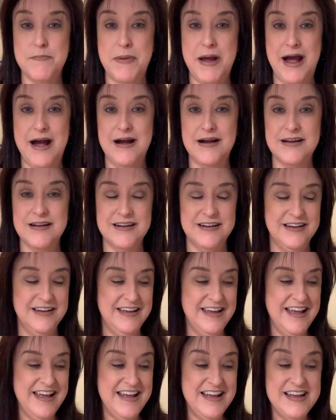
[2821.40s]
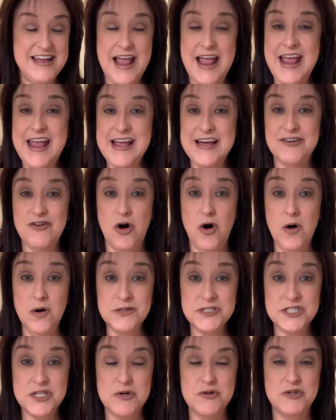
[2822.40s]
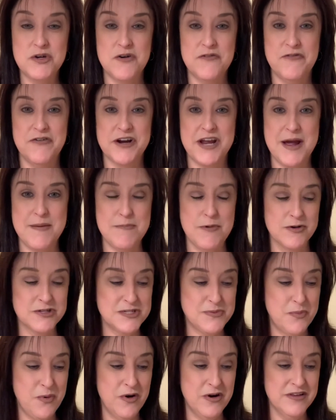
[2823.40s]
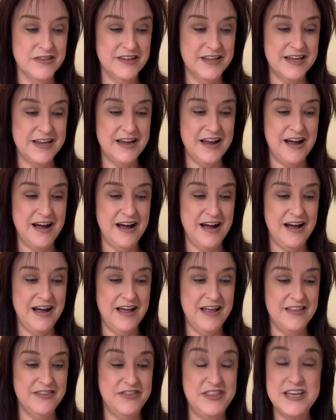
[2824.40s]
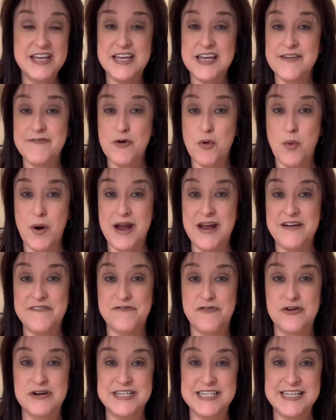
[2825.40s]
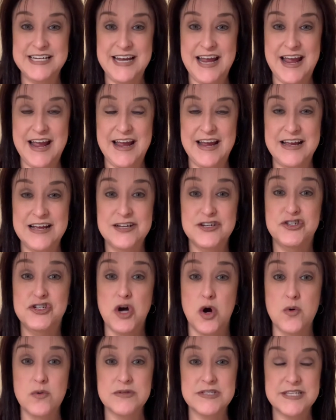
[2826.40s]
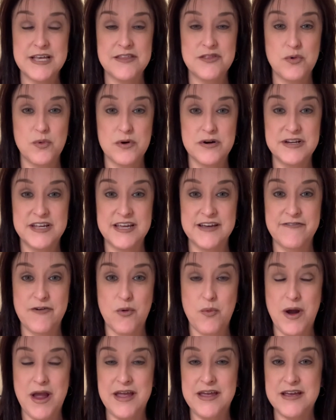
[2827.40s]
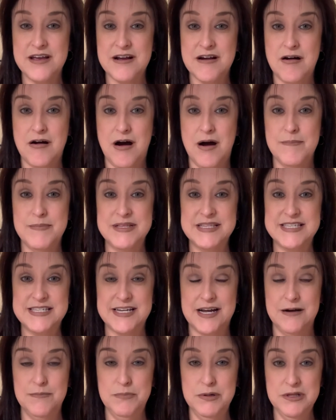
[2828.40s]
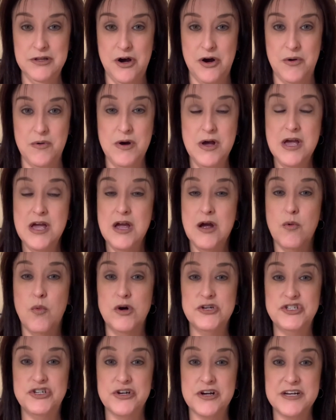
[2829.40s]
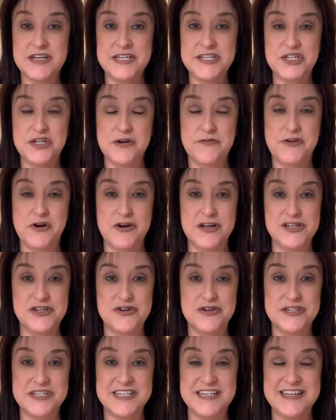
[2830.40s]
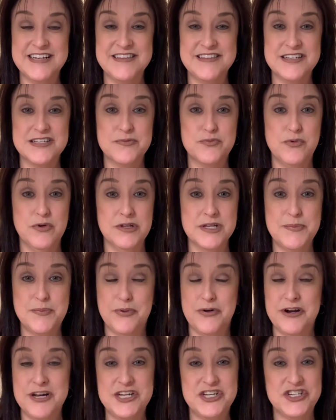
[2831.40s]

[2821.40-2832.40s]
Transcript: back. And also don't forget, most importantly, the giveaway for today. Don't say the word giveaway in comments down below. What you're gonna do if you're interested in this really pretty